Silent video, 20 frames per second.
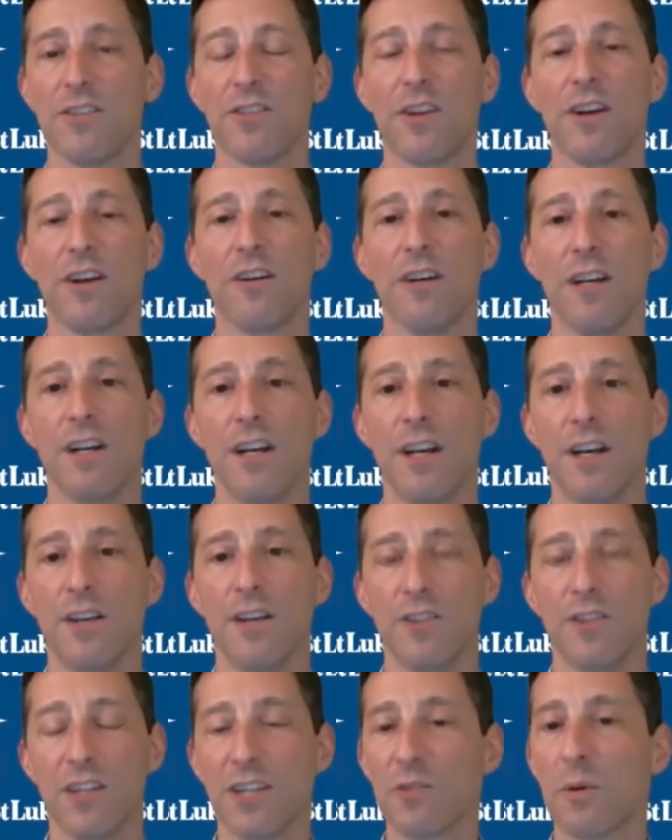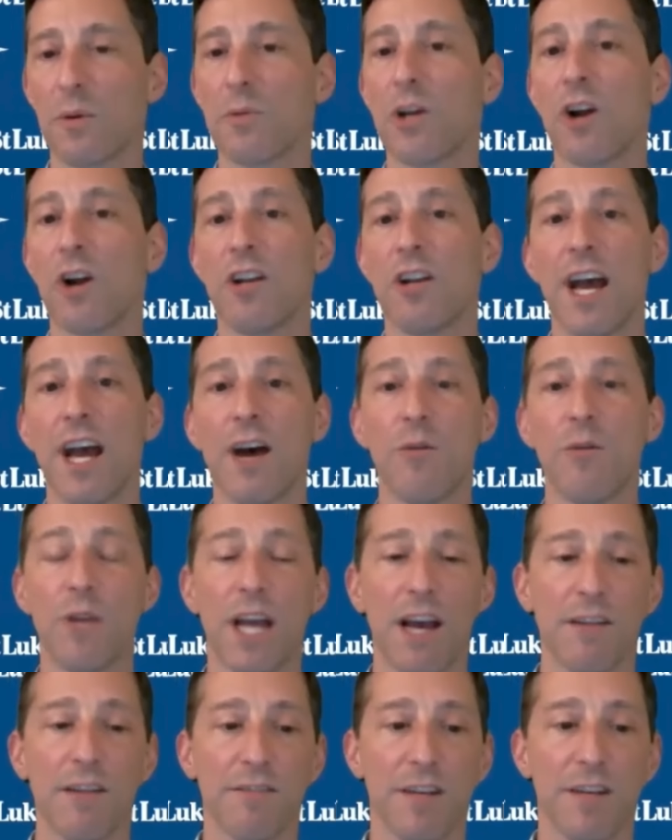So that's where we are now. We
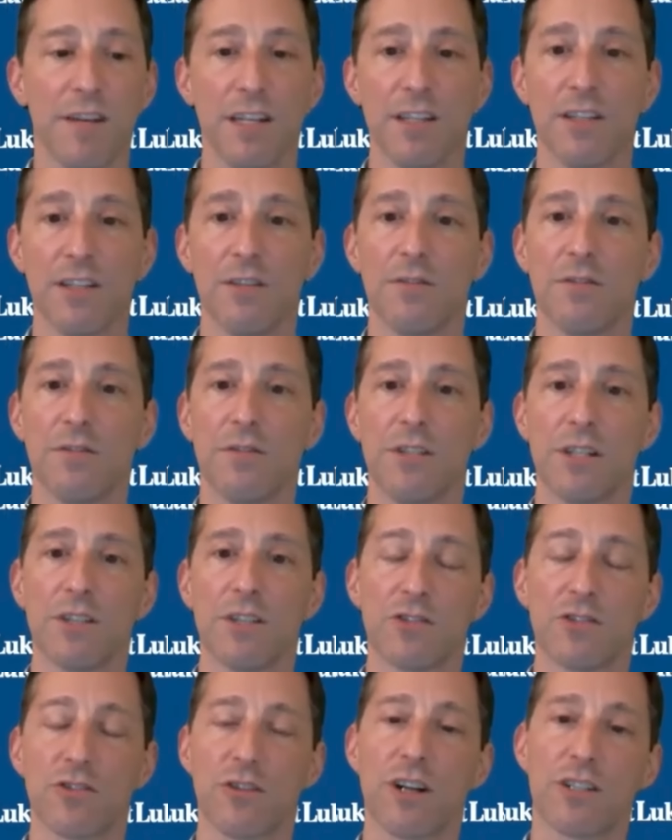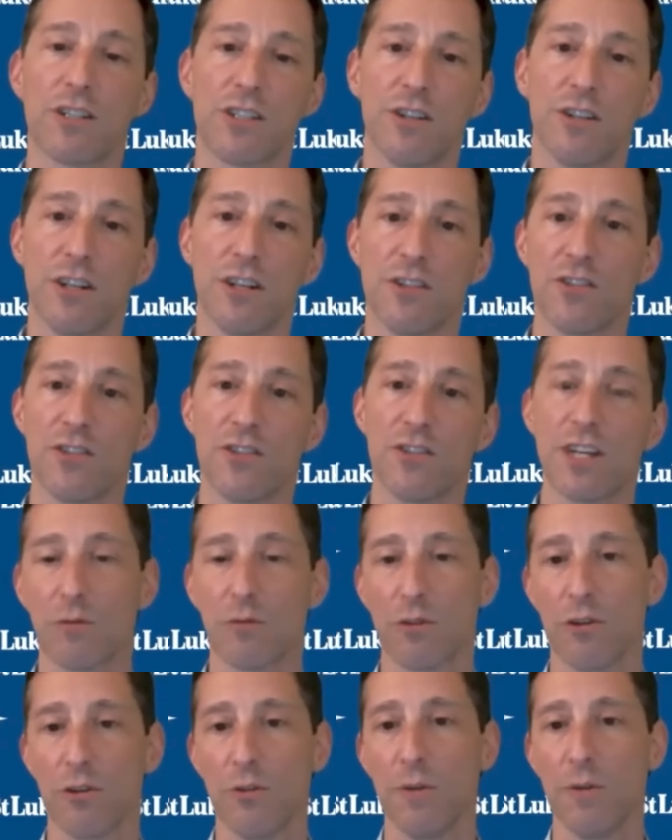have the construction on a second
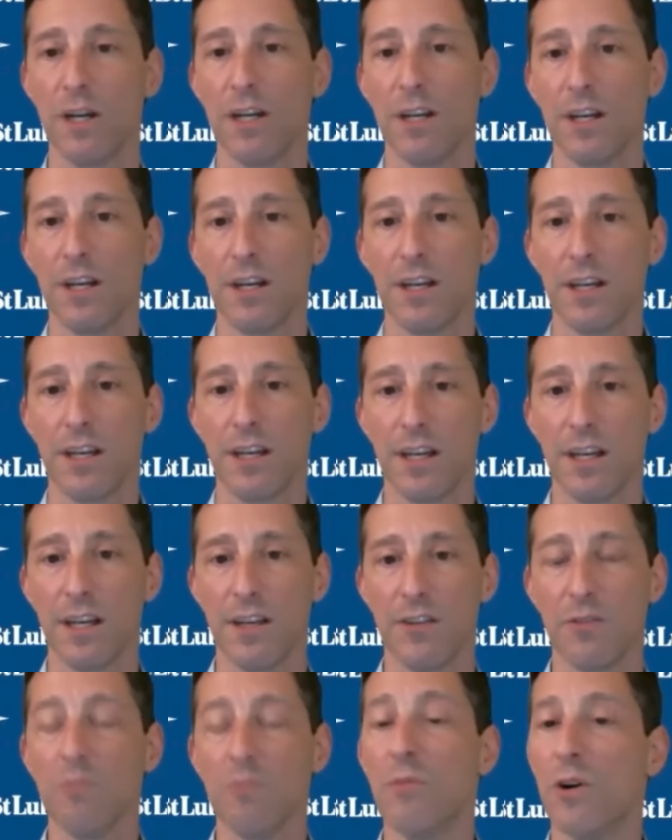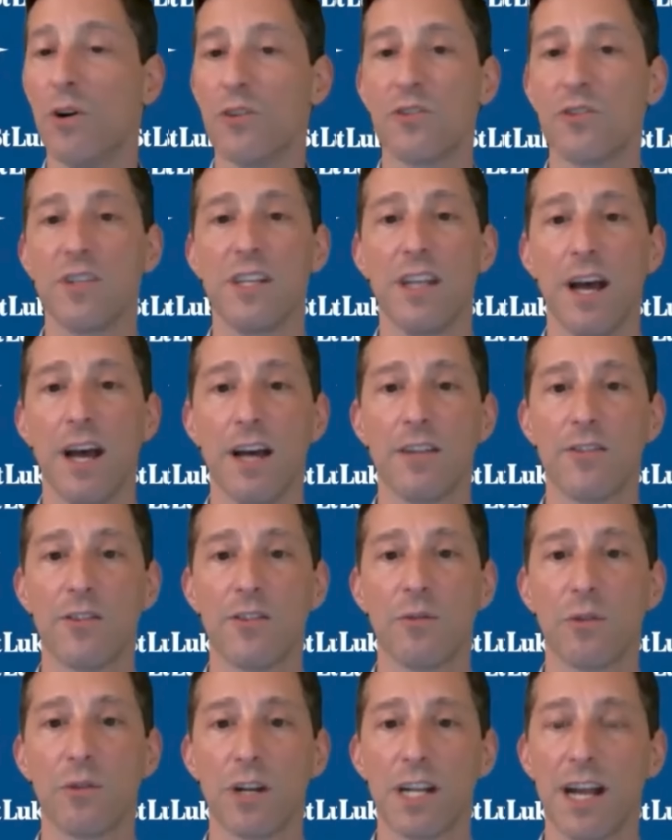room is mostly done.
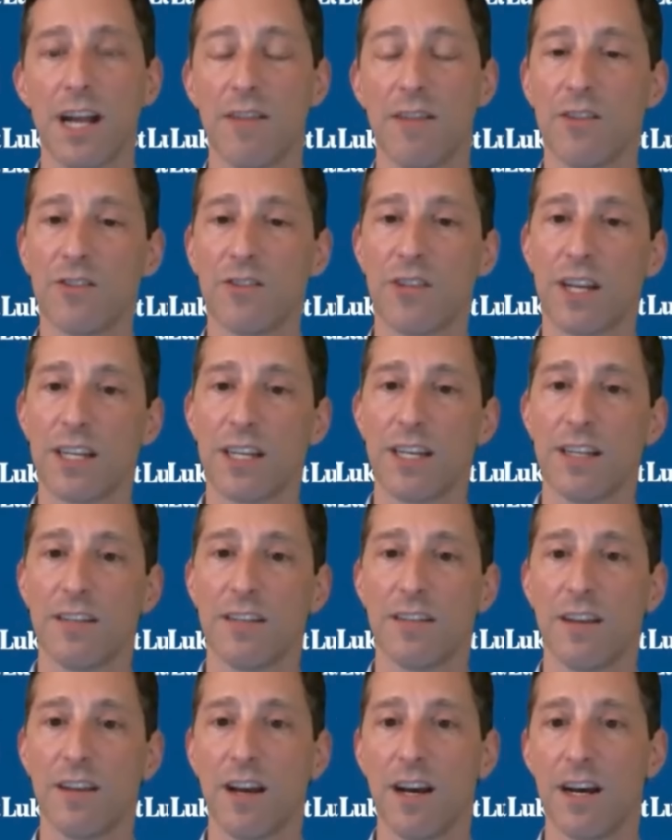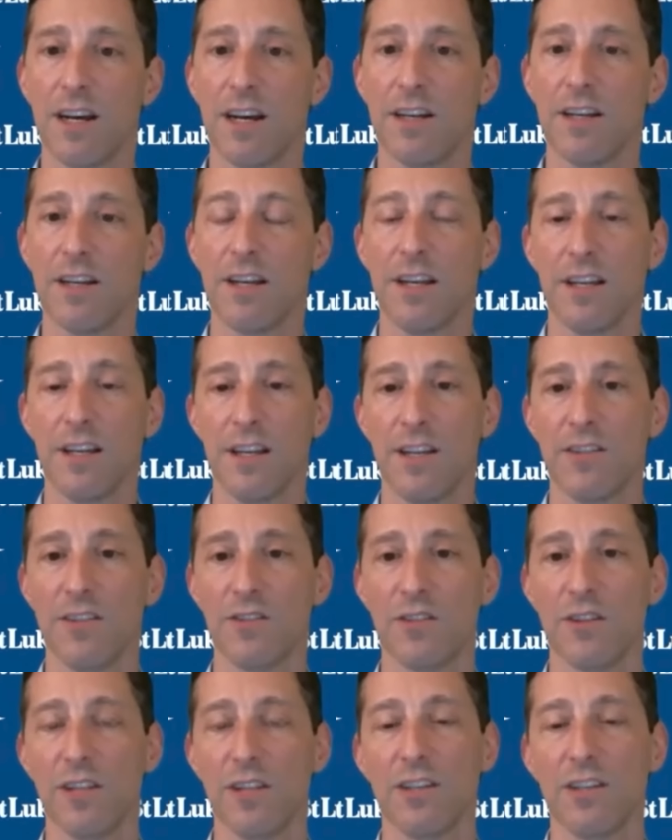So we're going to have the second
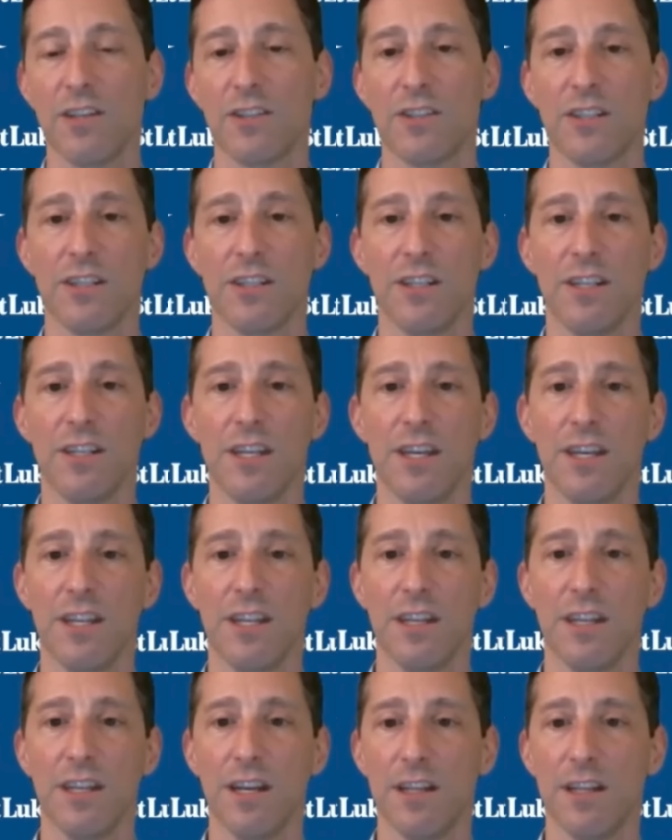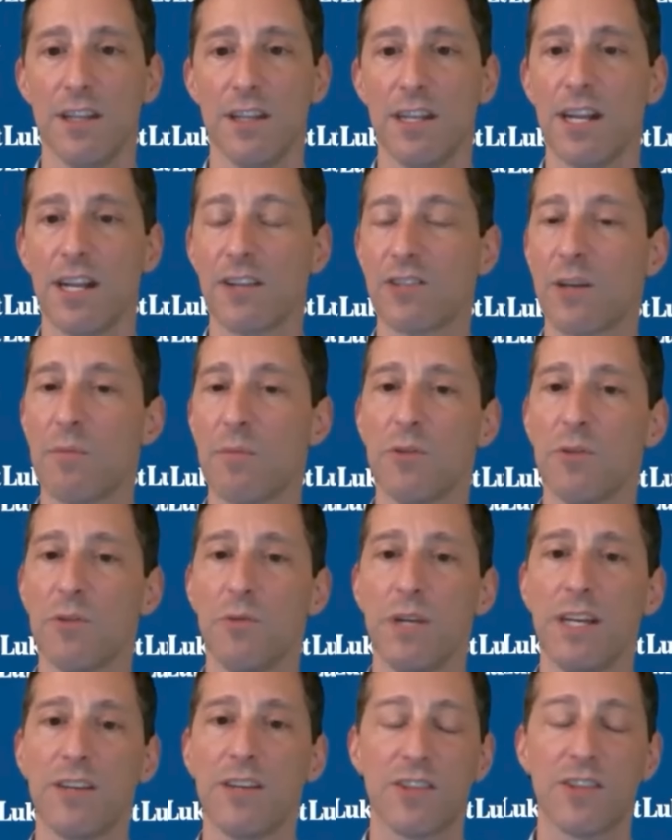installation in the next couple of
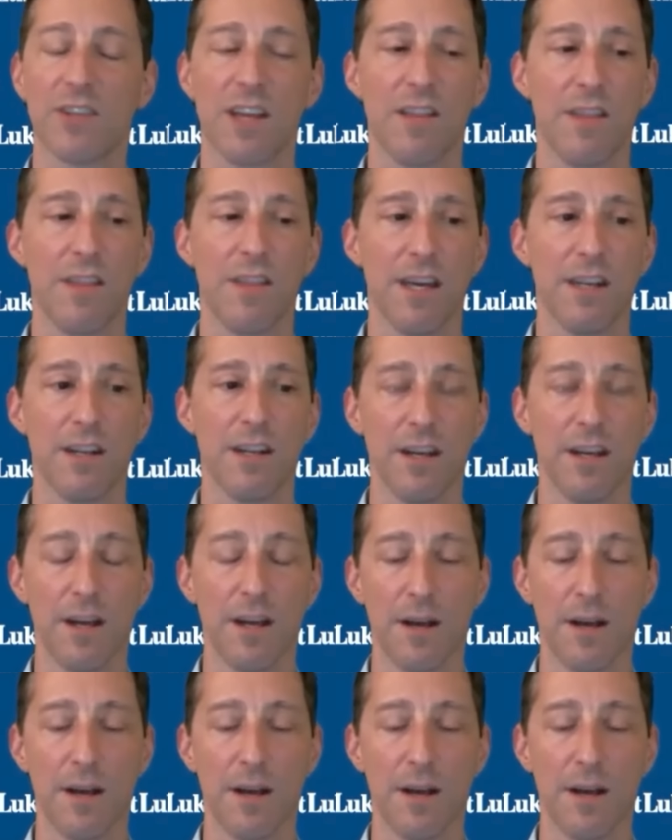weeks, and then